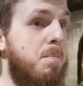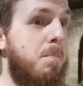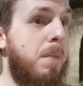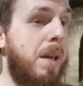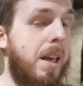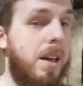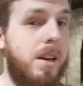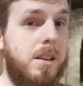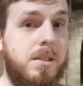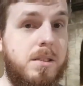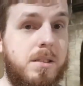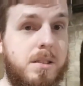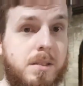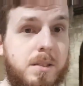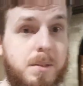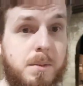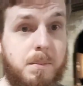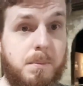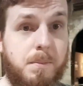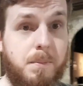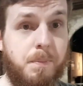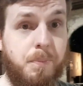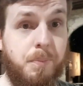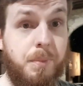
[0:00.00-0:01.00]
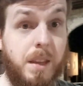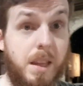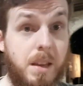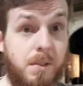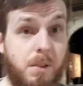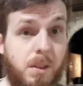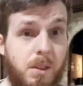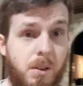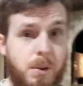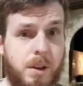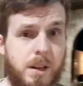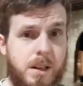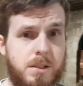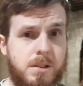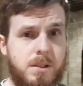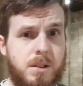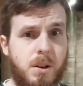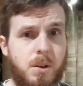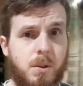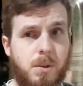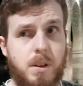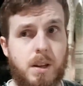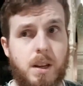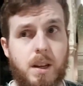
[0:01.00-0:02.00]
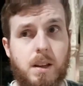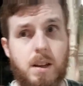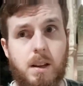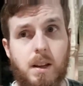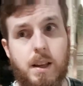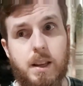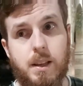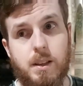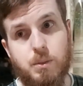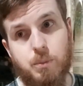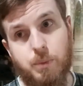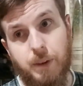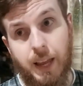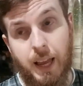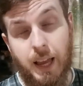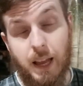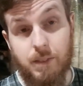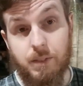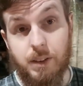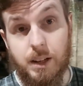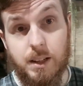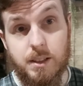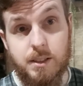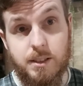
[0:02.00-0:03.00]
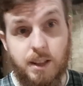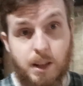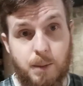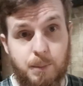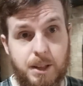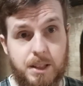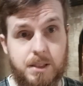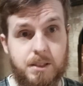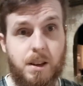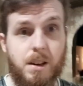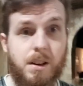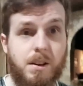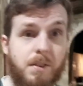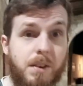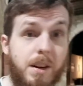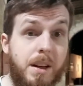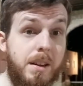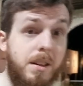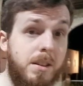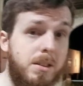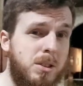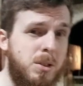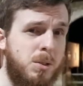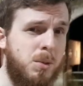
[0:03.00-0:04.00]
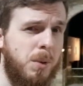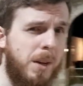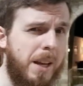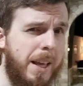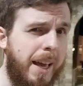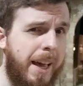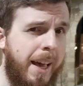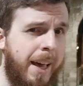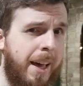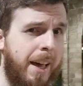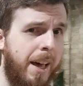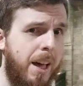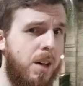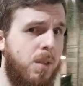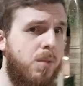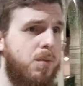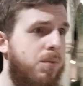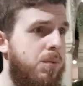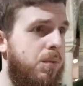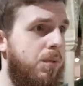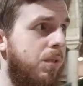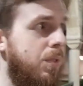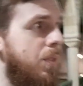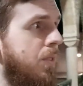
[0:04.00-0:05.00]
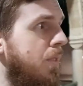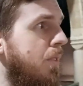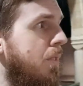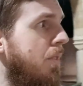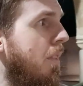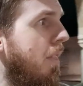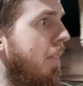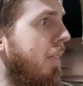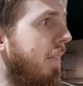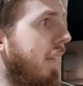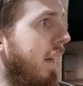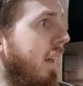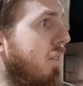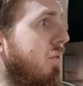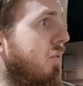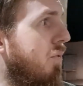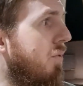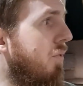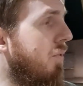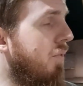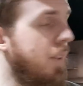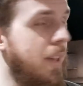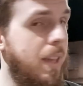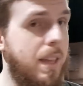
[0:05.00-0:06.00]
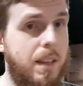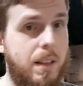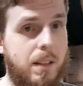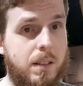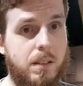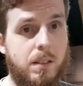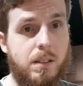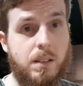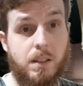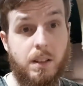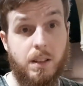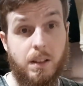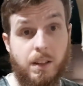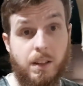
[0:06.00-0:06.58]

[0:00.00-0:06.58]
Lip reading: Because even though in Estonia, like, we have an Islamic center, it doesn't really have that feel